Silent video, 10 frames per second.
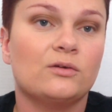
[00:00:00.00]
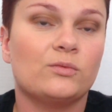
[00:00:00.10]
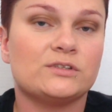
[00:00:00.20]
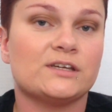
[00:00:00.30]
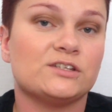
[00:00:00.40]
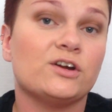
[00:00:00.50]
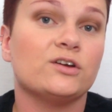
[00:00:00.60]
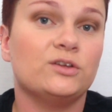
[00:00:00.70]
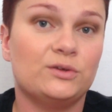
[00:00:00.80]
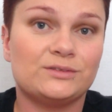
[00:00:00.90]
once I
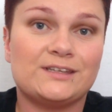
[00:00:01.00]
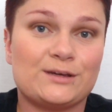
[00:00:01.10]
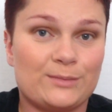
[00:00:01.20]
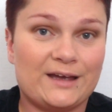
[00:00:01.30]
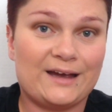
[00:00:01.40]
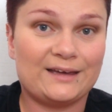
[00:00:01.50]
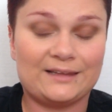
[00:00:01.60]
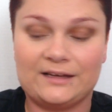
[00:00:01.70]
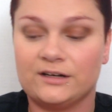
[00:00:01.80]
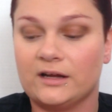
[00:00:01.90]
start using my
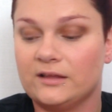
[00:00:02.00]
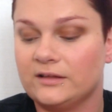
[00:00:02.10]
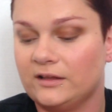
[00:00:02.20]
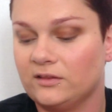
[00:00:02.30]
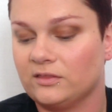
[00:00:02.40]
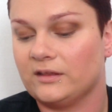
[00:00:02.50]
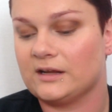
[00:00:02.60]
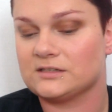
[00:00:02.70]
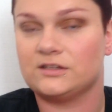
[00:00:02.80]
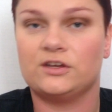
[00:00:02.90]
eyeliner, and then the
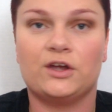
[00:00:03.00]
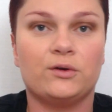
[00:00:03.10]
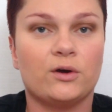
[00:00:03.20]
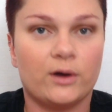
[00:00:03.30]
next thing you know,